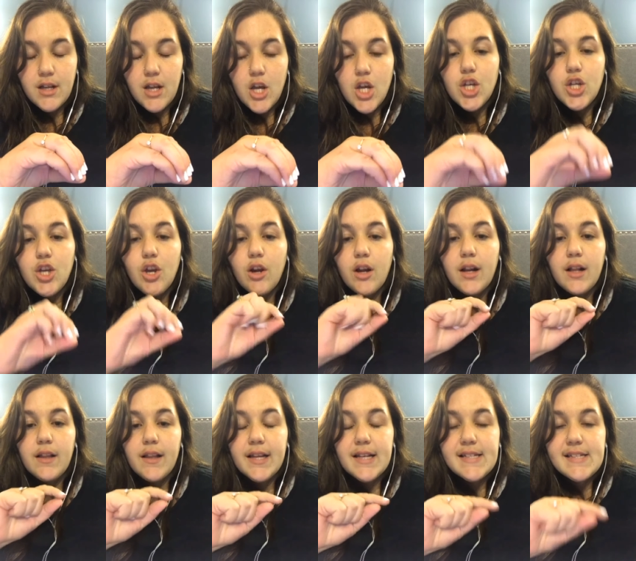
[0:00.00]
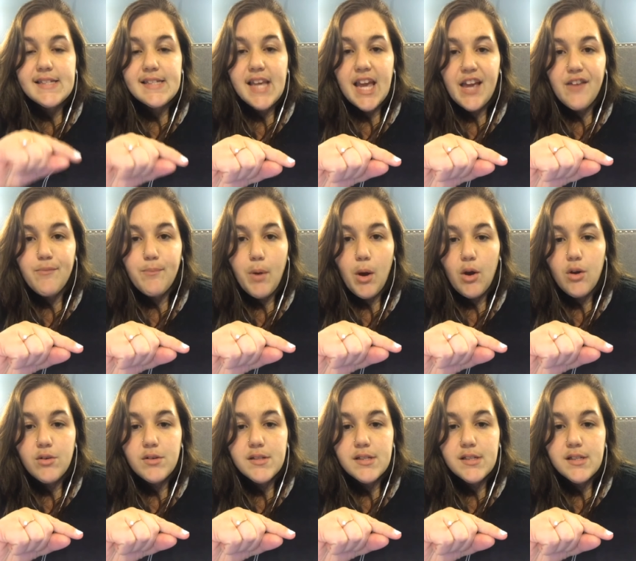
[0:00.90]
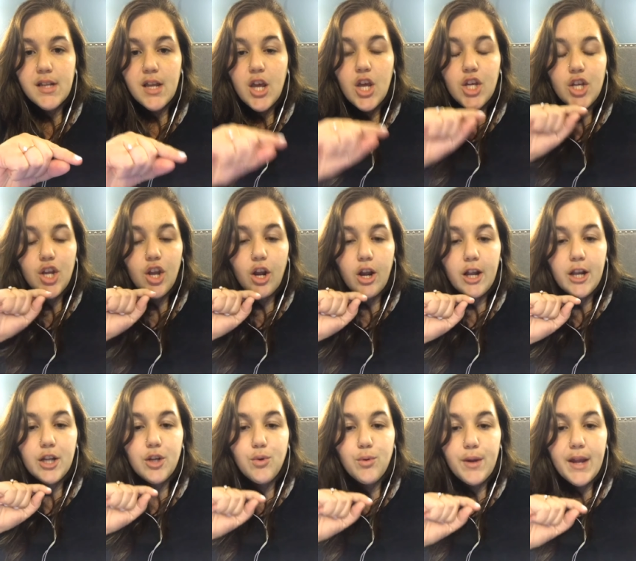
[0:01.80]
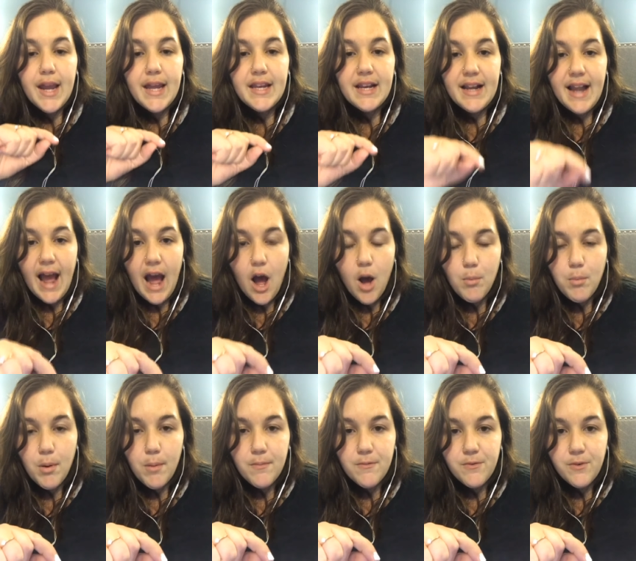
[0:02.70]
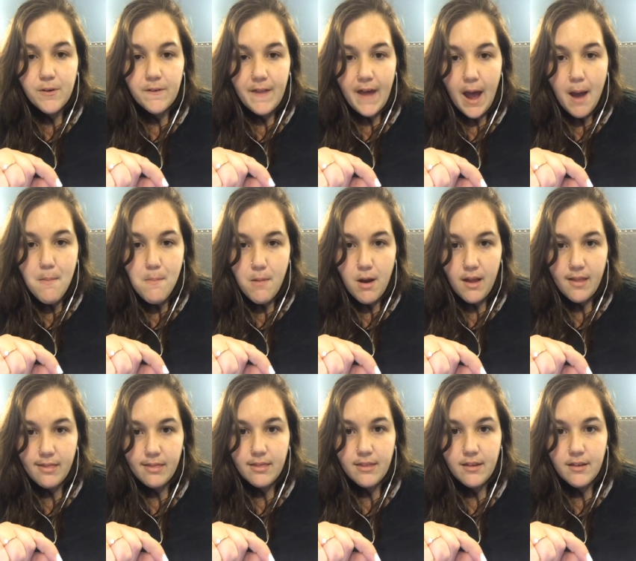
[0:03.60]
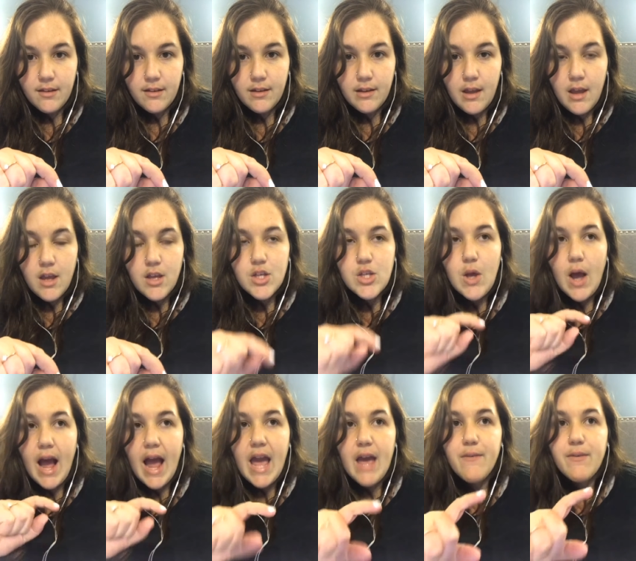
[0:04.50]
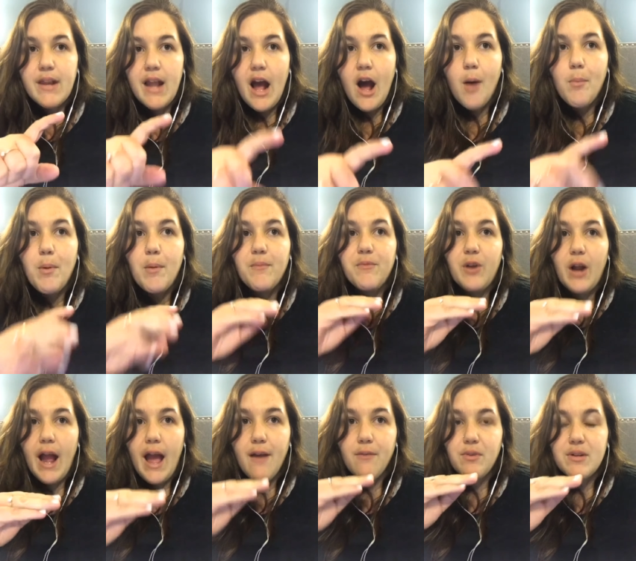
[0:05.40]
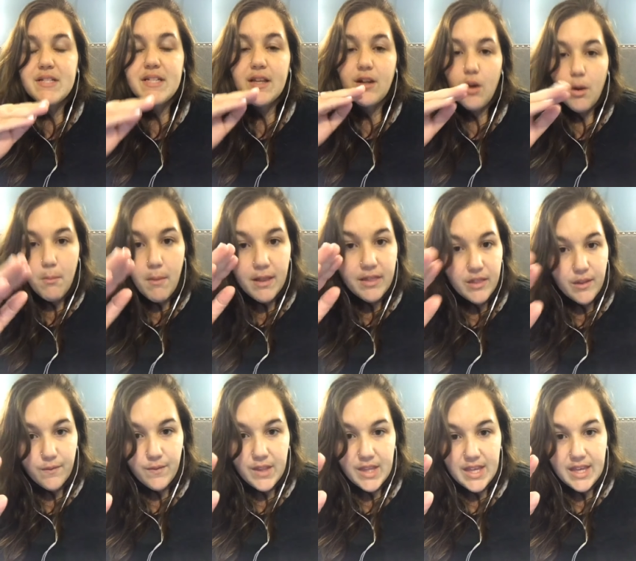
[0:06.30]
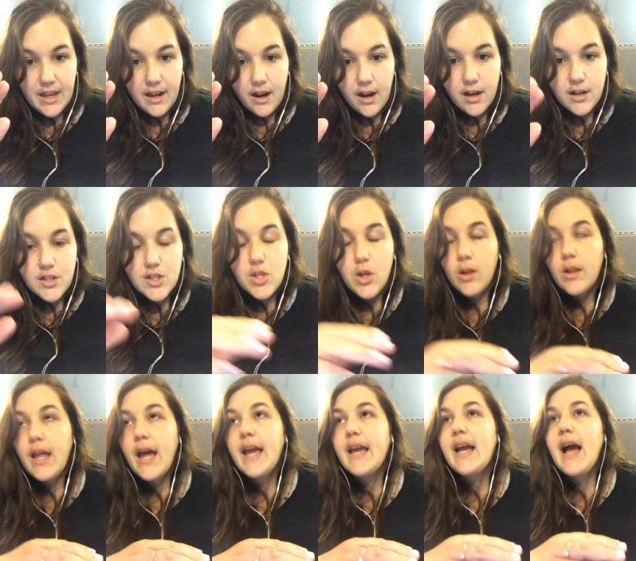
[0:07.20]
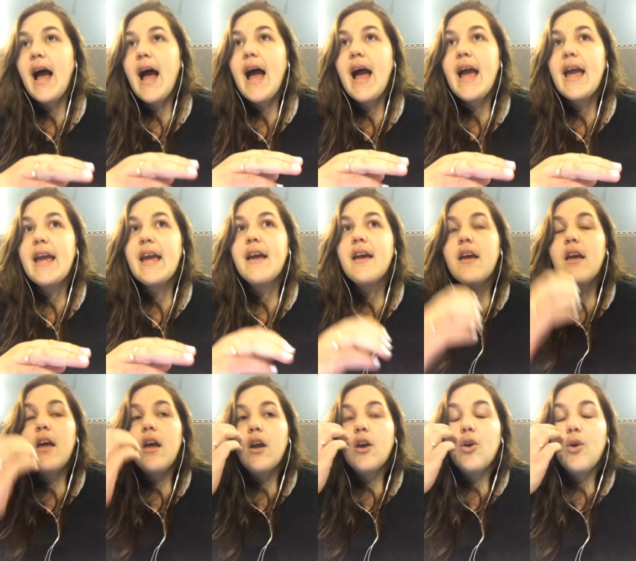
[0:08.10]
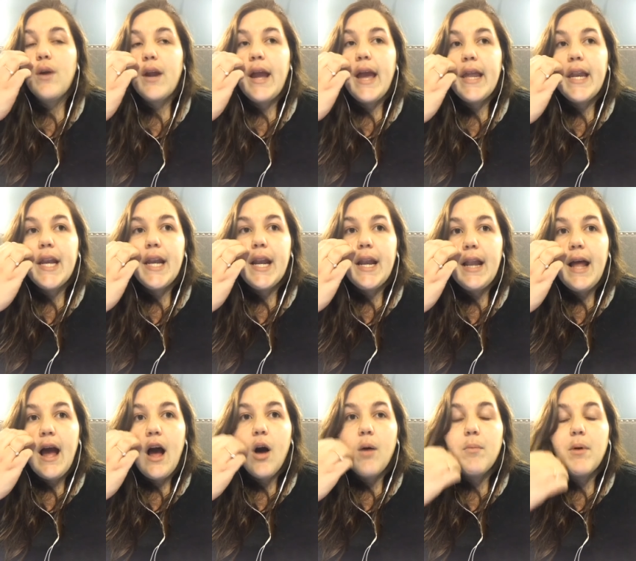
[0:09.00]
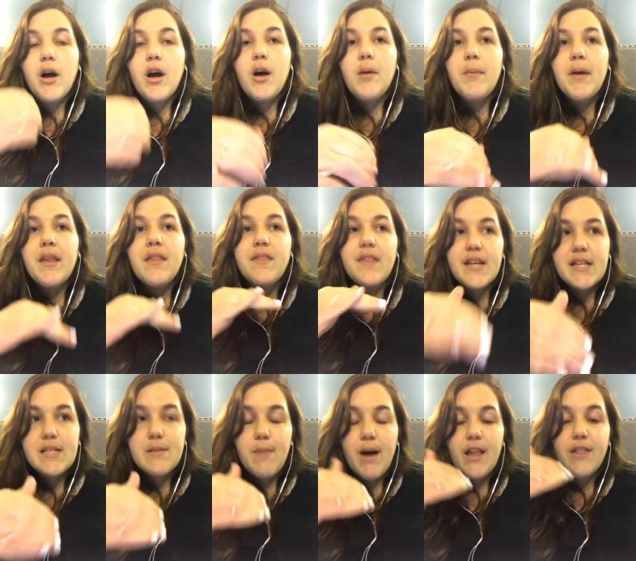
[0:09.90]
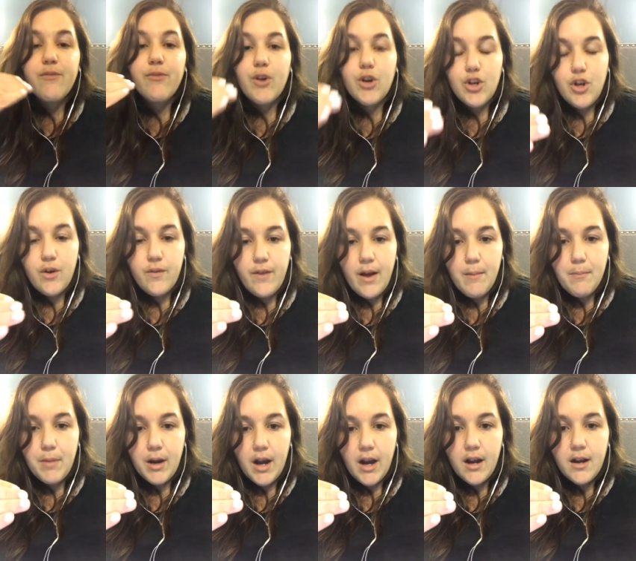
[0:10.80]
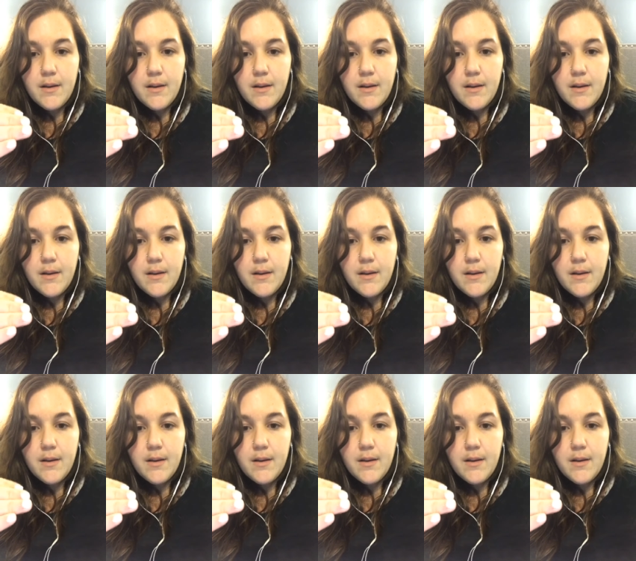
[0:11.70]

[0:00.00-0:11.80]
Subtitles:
You're going to click Save Post. You're going to create an album for that month. So I have an album for every single month of the year. So like I created an album this month for November.